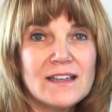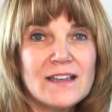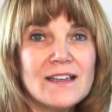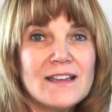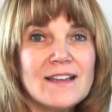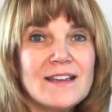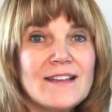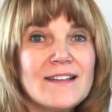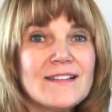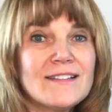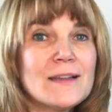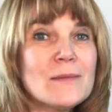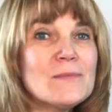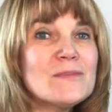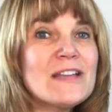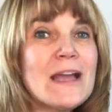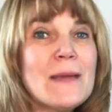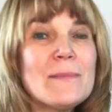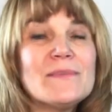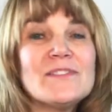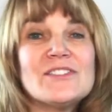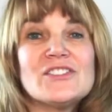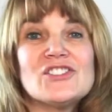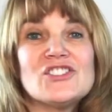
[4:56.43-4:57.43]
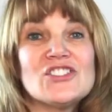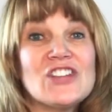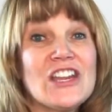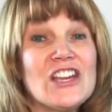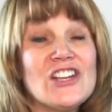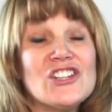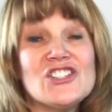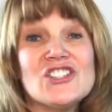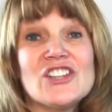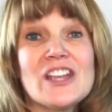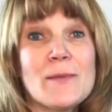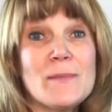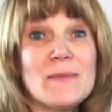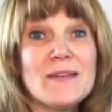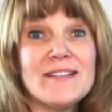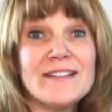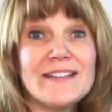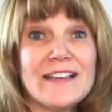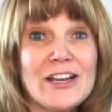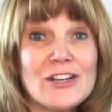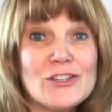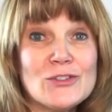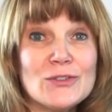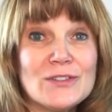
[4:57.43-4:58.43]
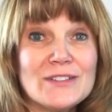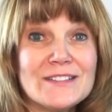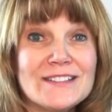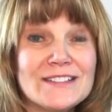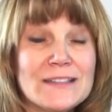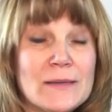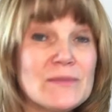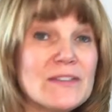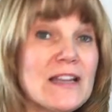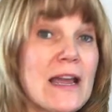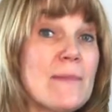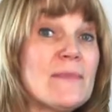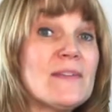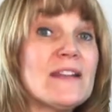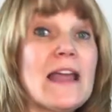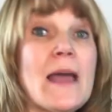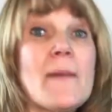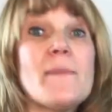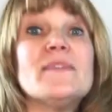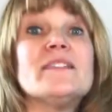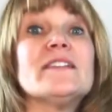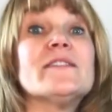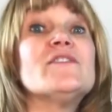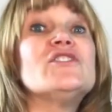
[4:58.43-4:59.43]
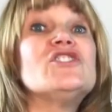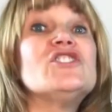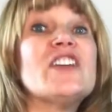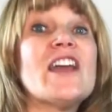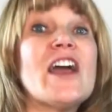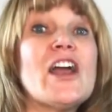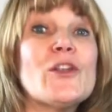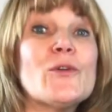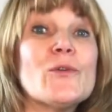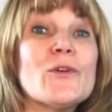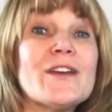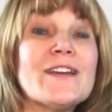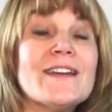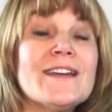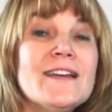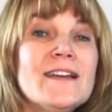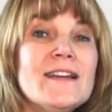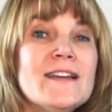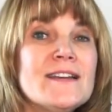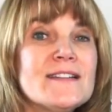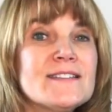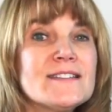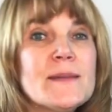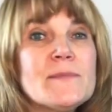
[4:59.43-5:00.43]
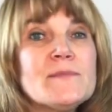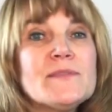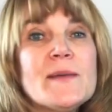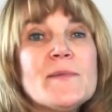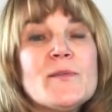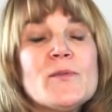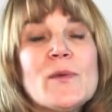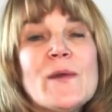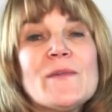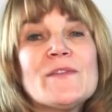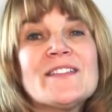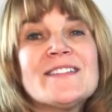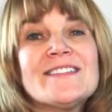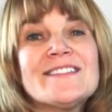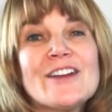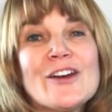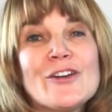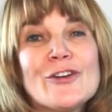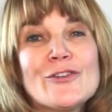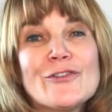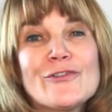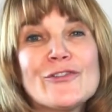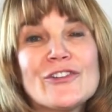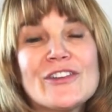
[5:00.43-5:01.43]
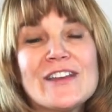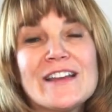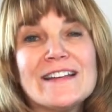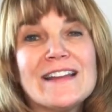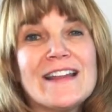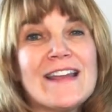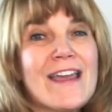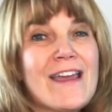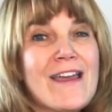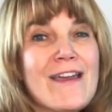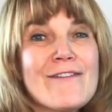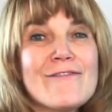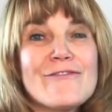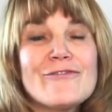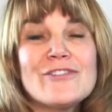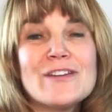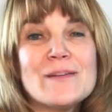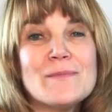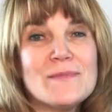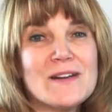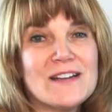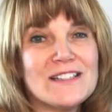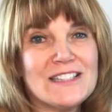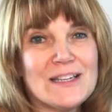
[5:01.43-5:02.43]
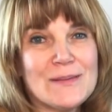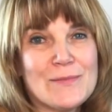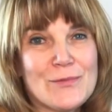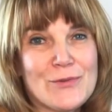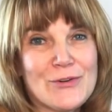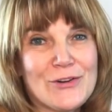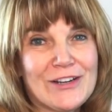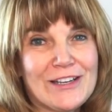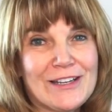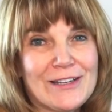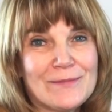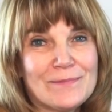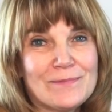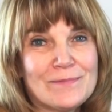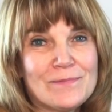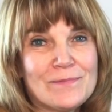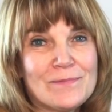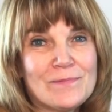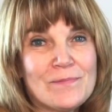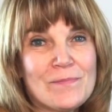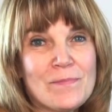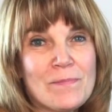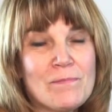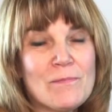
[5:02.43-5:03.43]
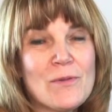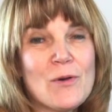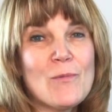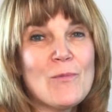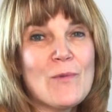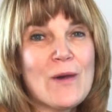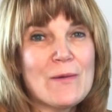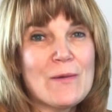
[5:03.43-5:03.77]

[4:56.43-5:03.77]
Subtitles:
Sometimes change can be scheduled. Sometimes it happens every January. Sometimes we have to start over again every Monday morning. But what